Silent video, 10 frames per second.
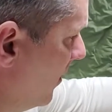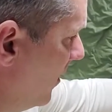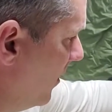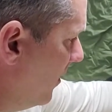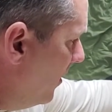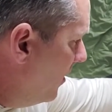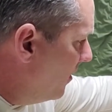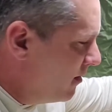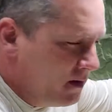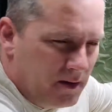And
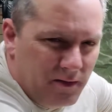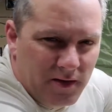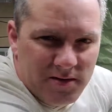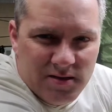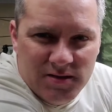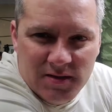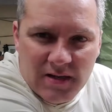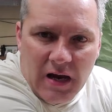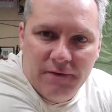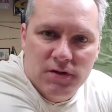this is just
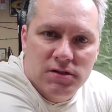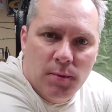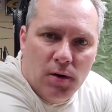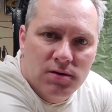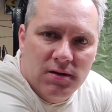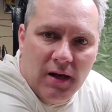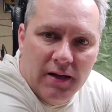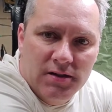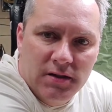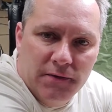kind of a small
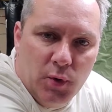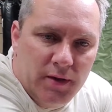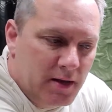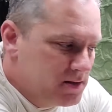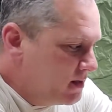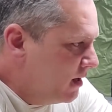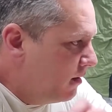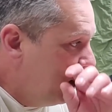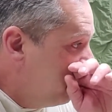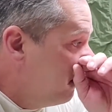selection of what they
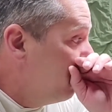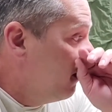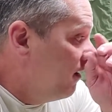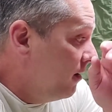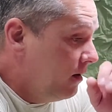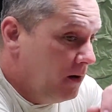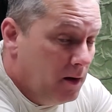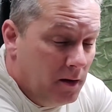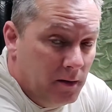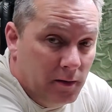sell.
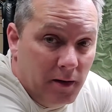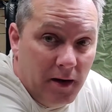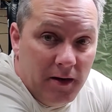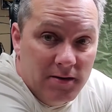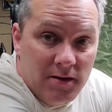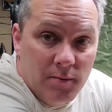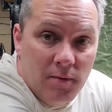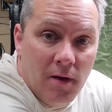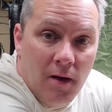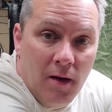It is
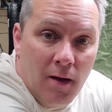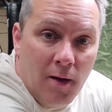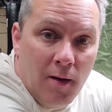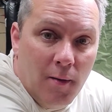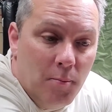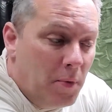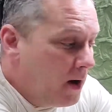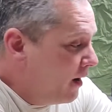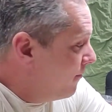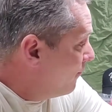
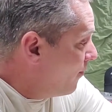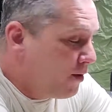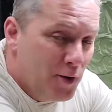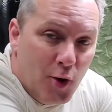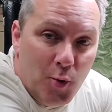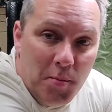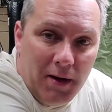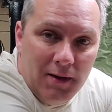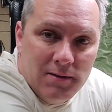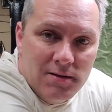by far no
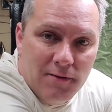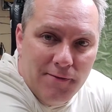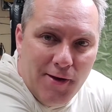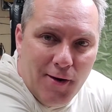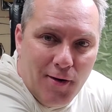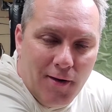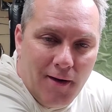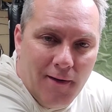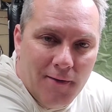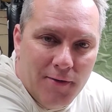means of
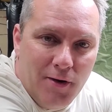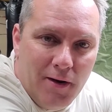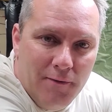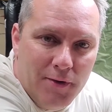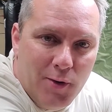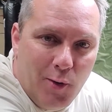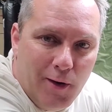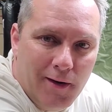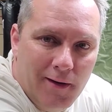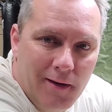their
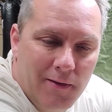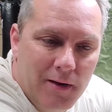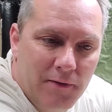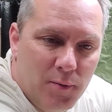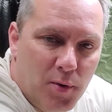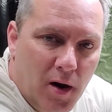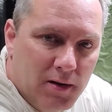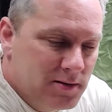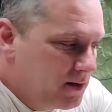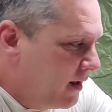inventory and the different
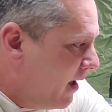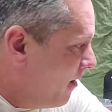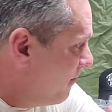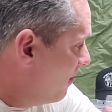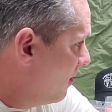products that they have.